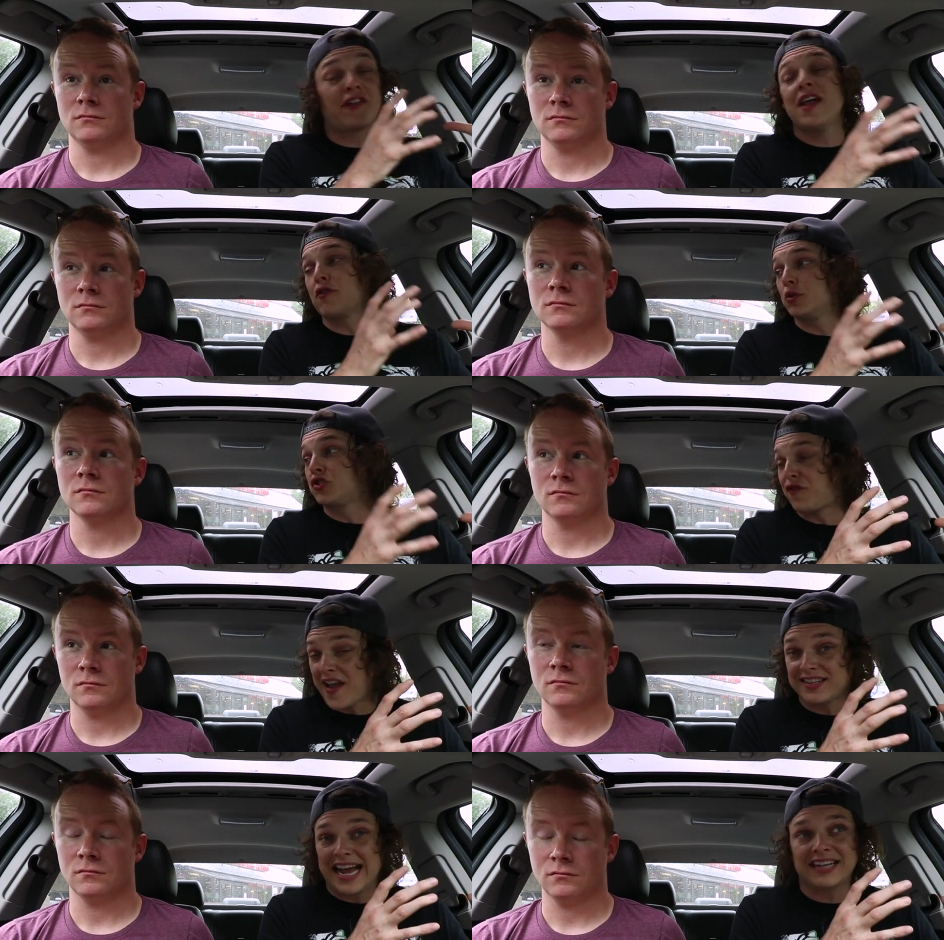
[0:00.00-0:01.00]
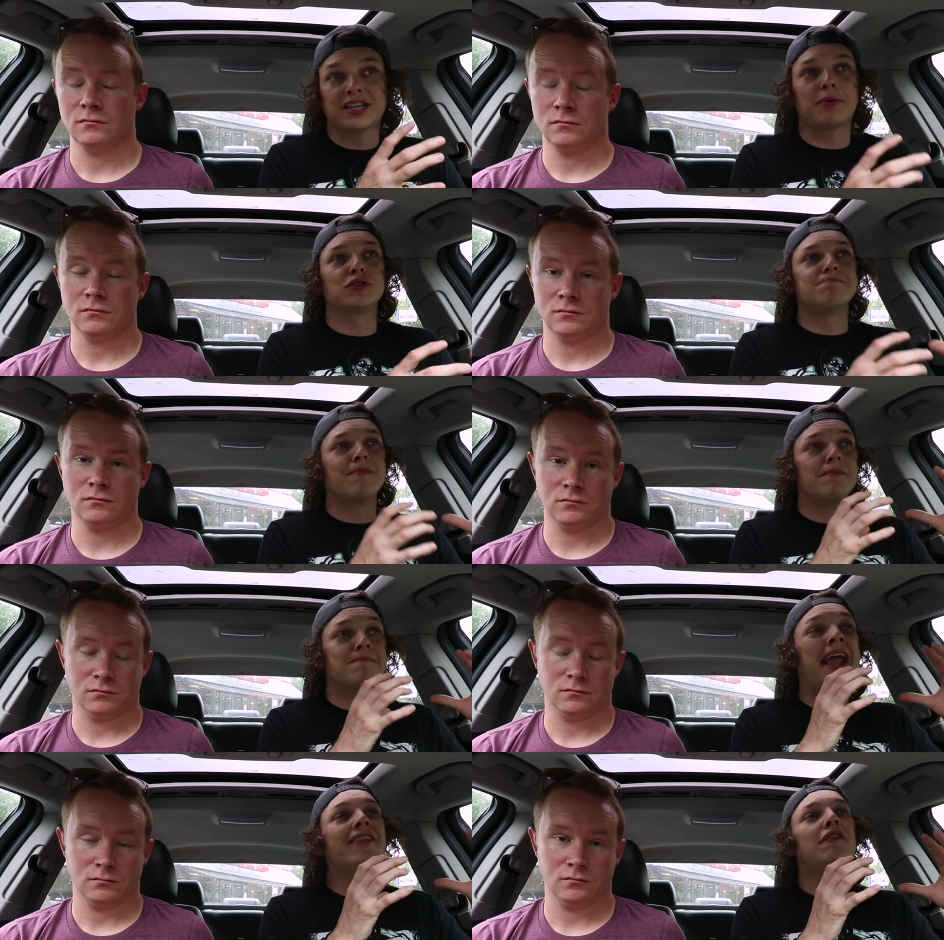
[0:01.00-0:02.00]
Speaker 1: flavor was fantastic, but it's
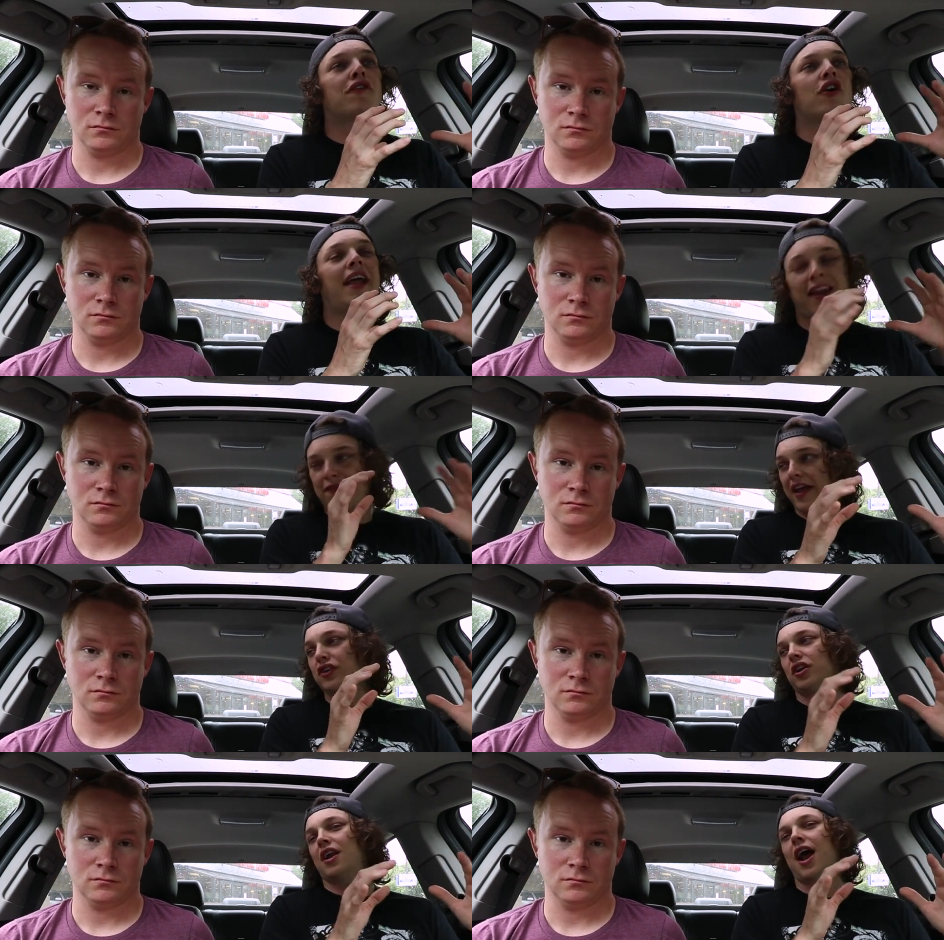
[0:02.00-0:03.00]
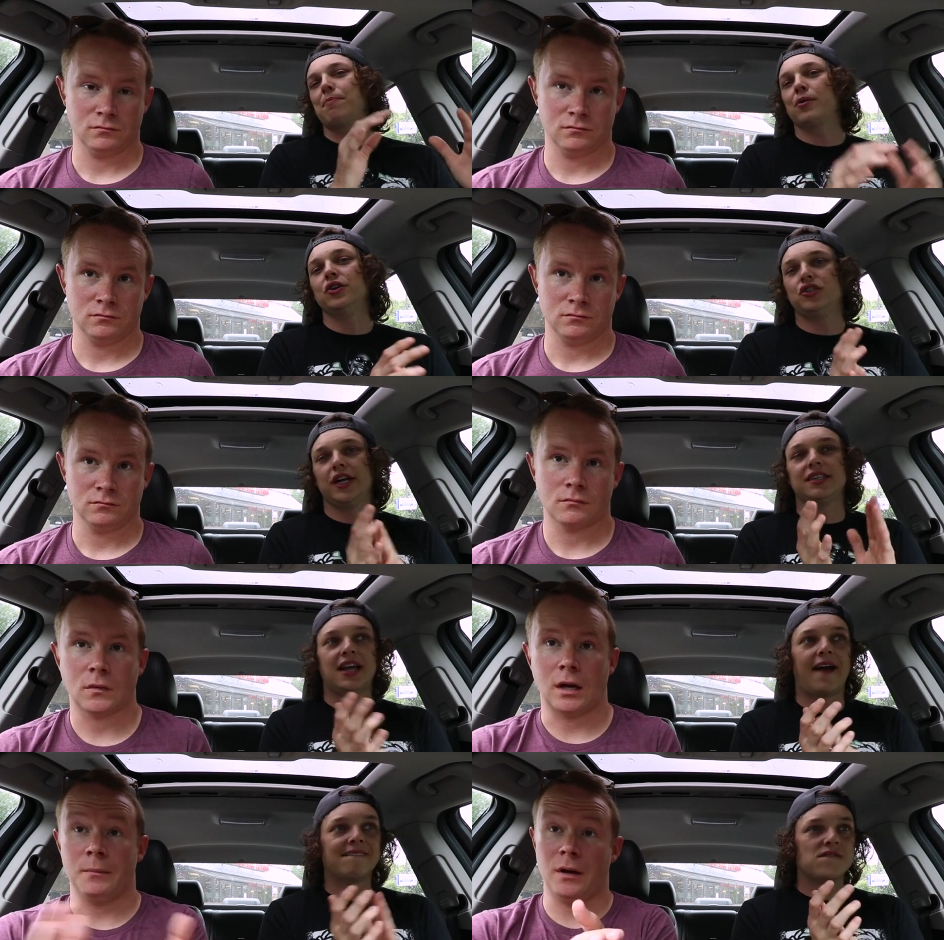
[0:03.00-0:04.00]
mainly for innovation, and I appreciate
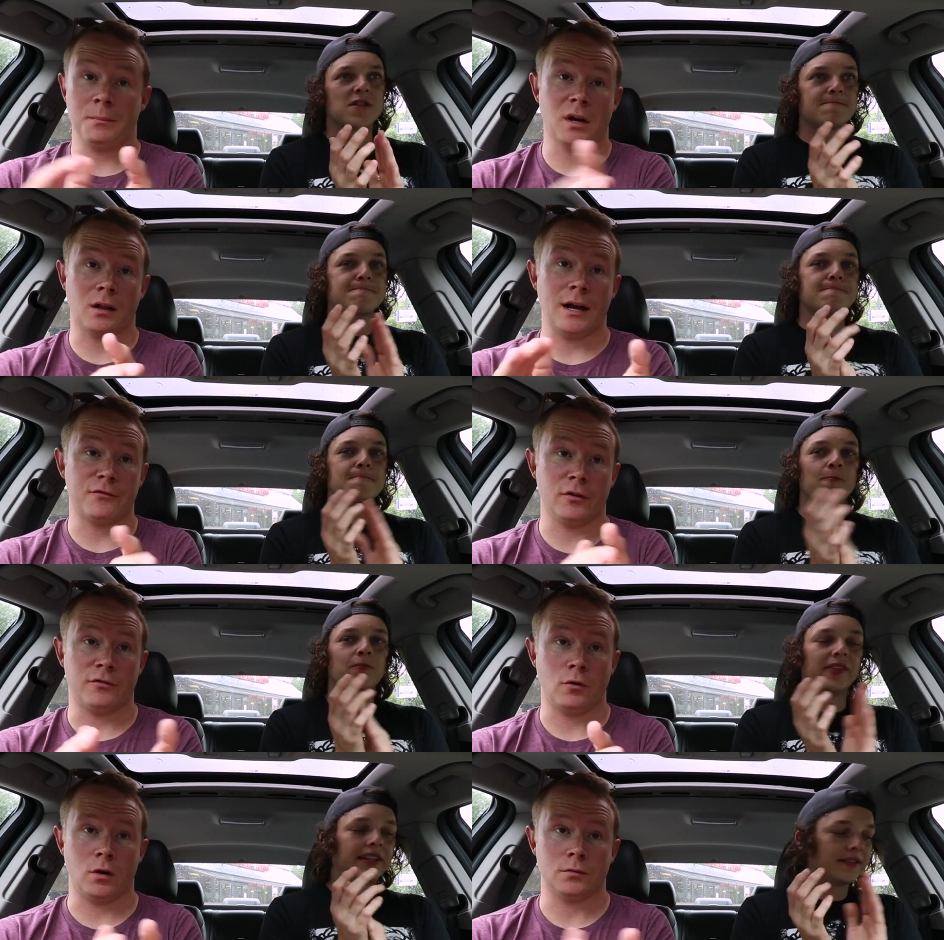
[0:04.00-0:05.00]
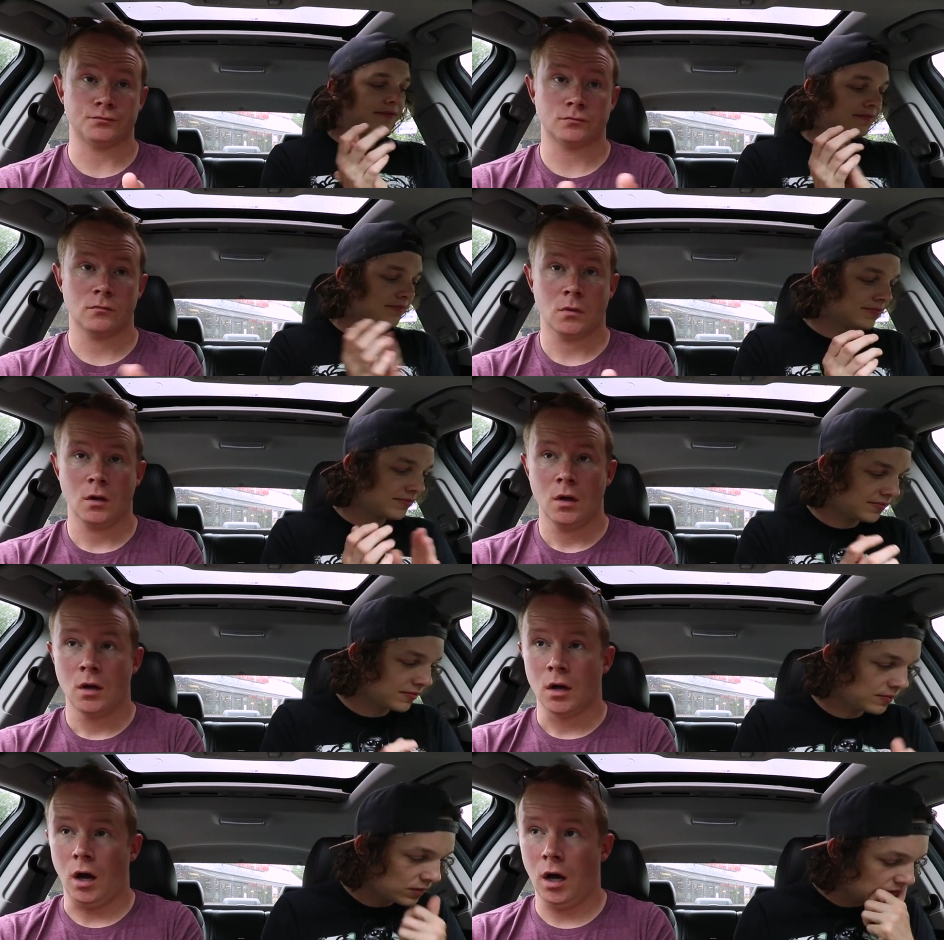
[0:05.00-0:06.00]
that. I'm, I'm gonna clap for four.
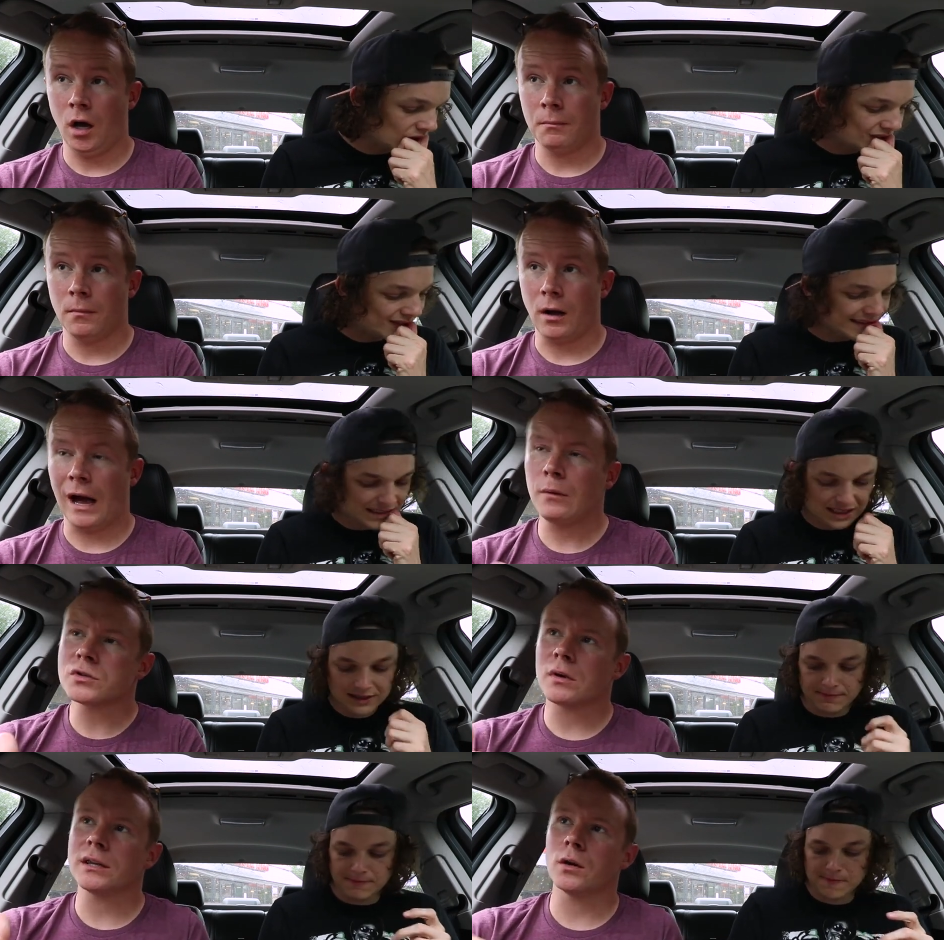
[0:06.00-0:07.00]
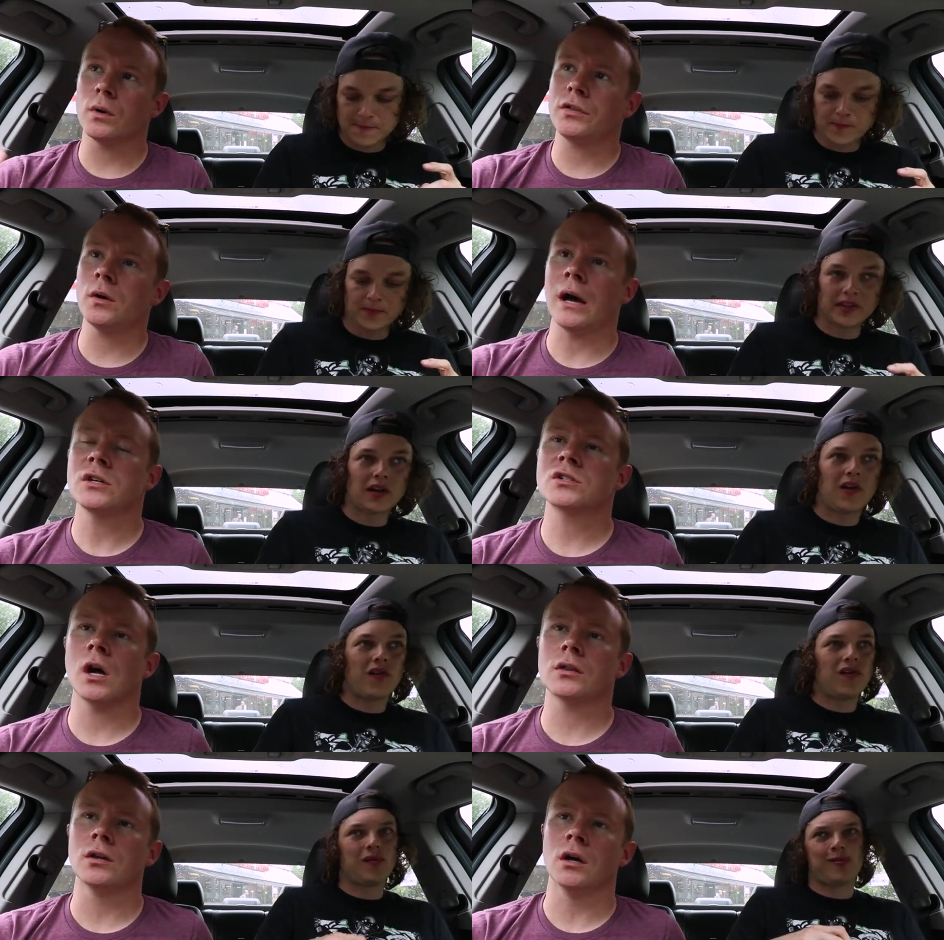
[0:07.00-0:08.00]
Speaker 2: Um, I was right there with you. I just
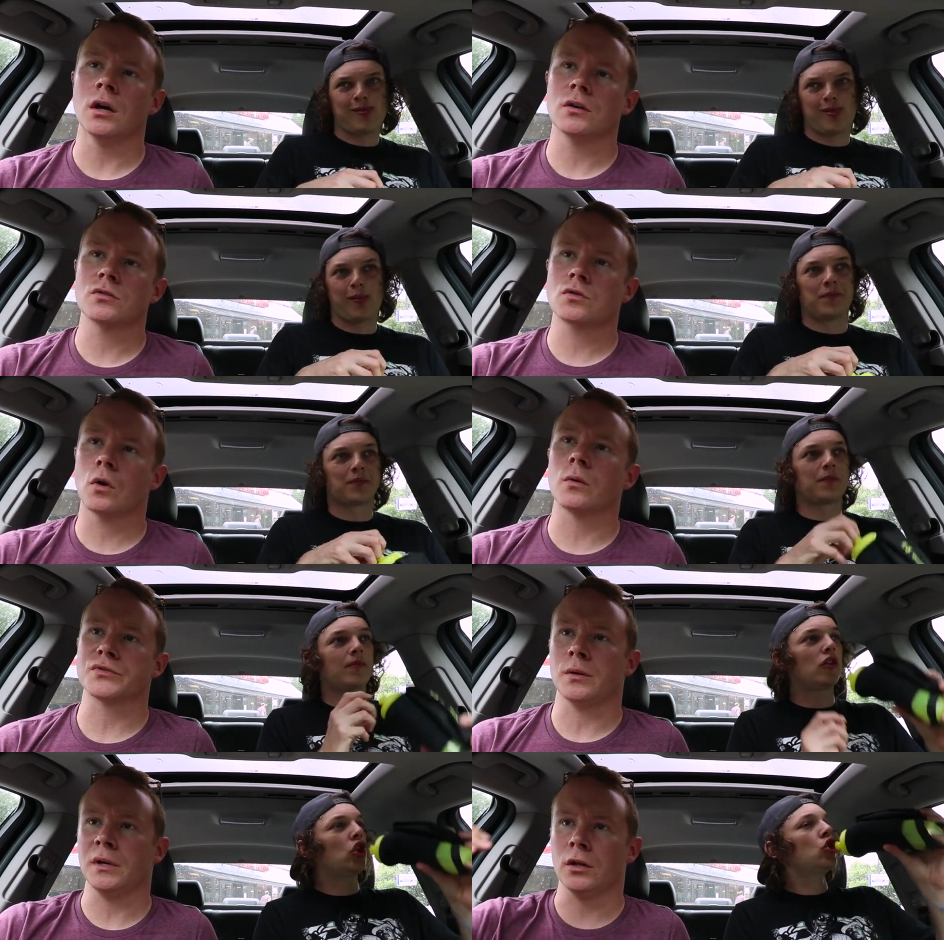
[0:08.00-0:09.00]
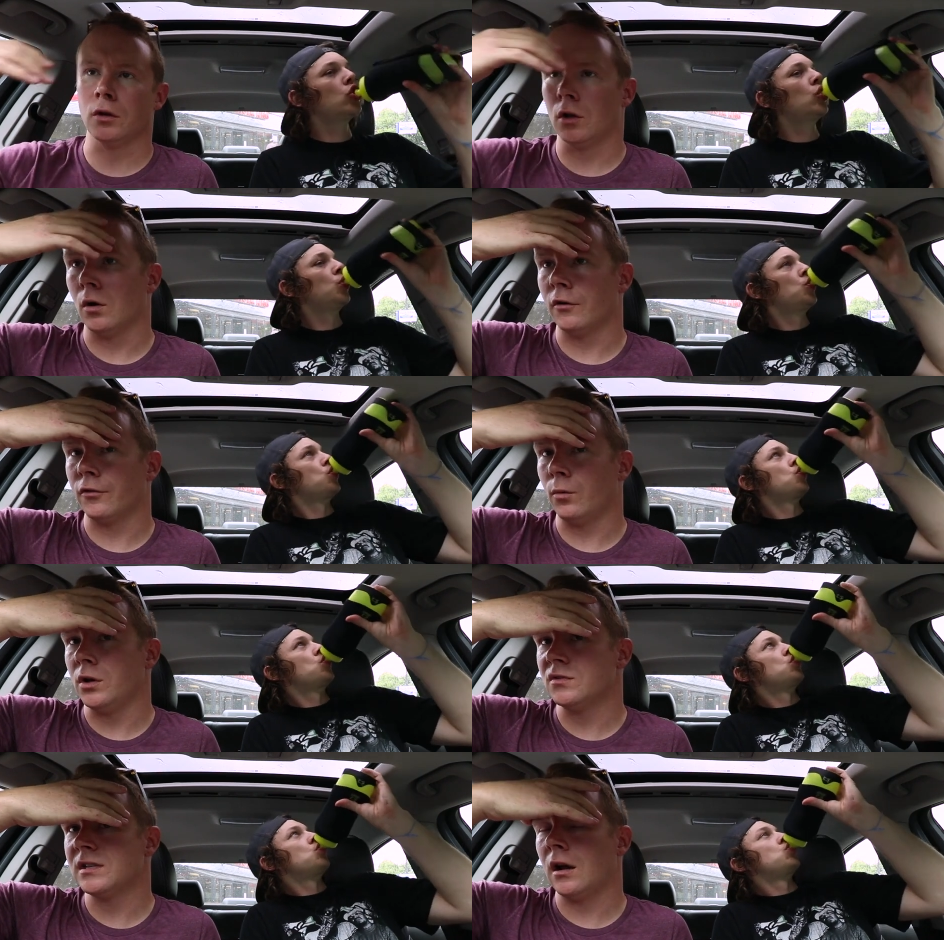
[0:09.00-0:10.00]
thought the score was going to be a little lower for when
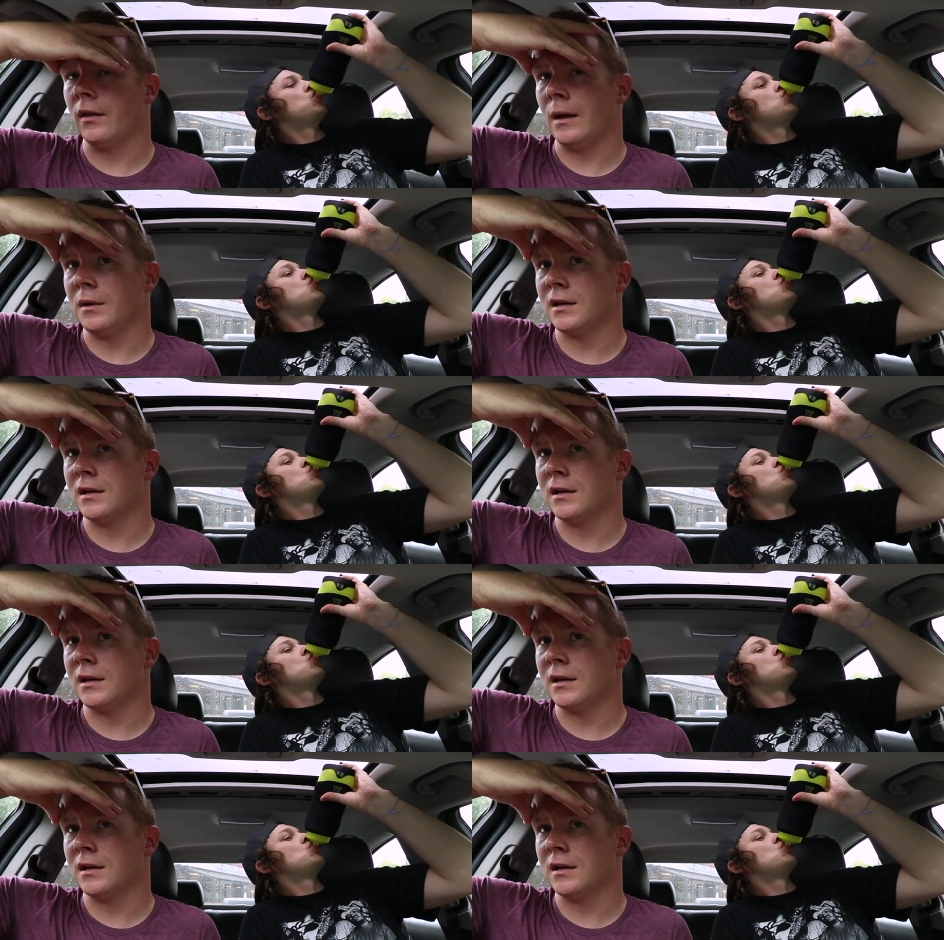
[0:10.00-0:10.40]
you said all that